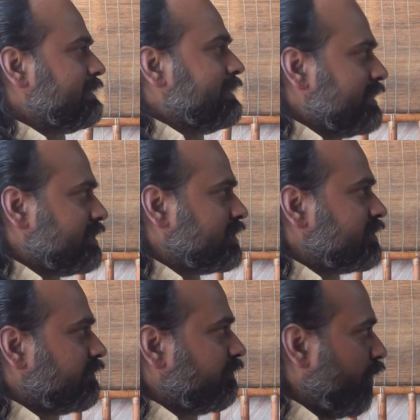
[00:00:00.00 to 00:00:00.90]
is
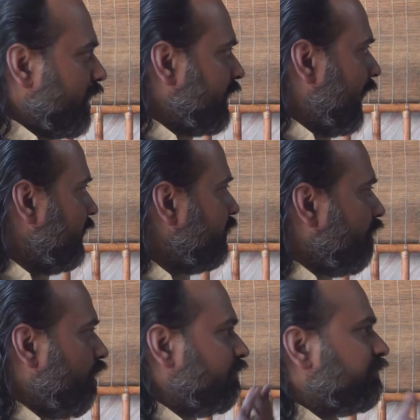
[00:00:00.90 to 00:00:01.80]
just for a
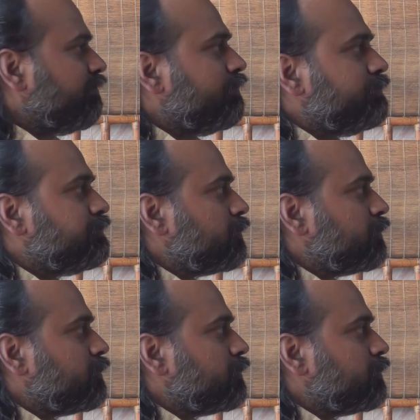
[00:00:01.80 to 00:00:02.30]
kind of